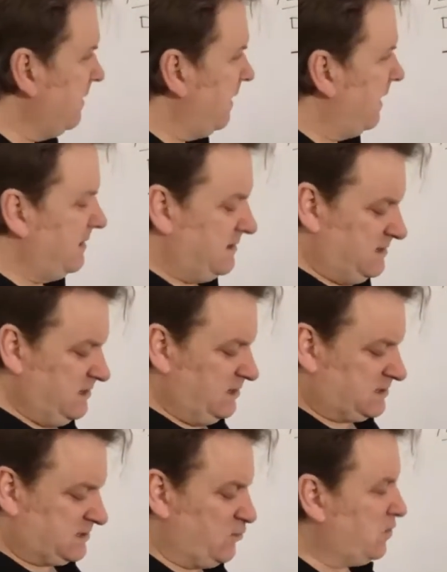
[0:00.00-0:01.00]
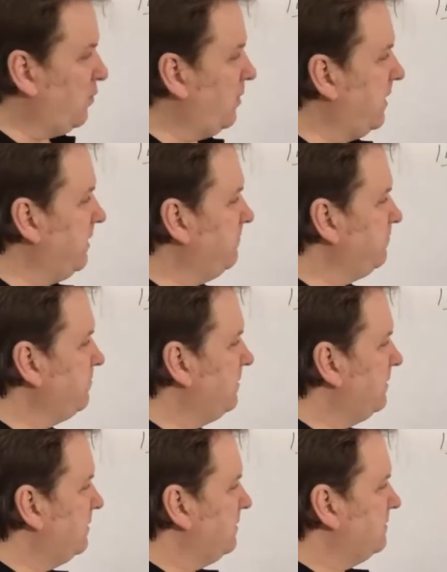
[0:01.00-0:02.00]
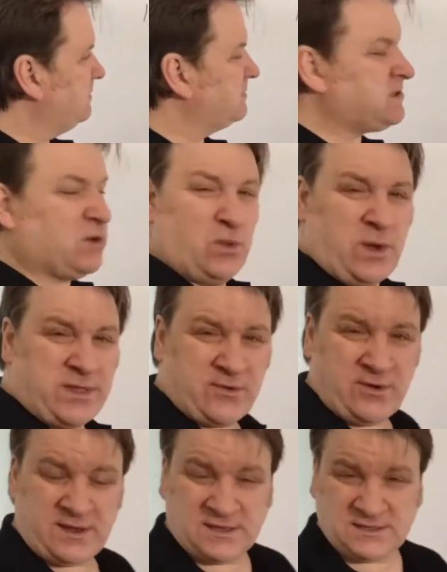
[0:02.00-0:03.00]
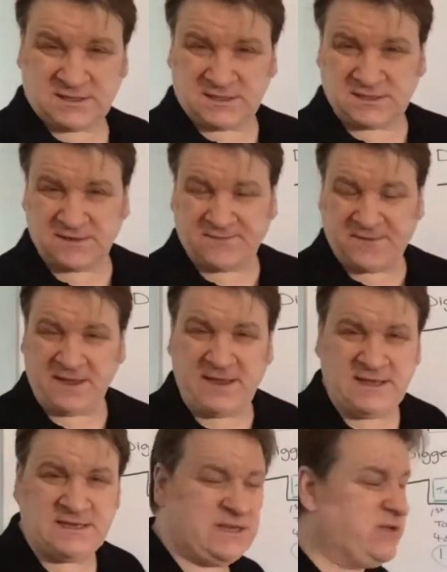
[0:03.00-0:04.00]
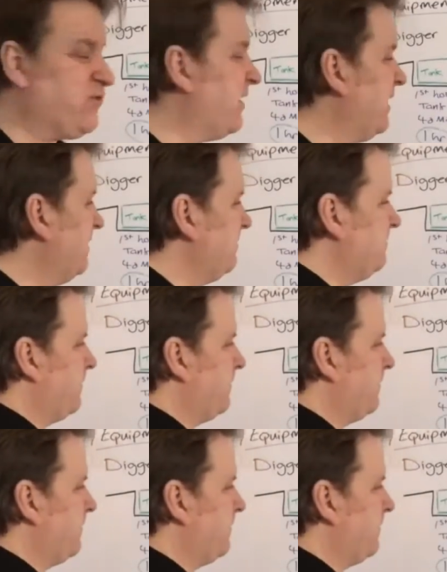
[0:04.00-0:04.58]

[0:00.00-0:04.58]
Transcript: And then you soak away. So whether it consists of the easy drain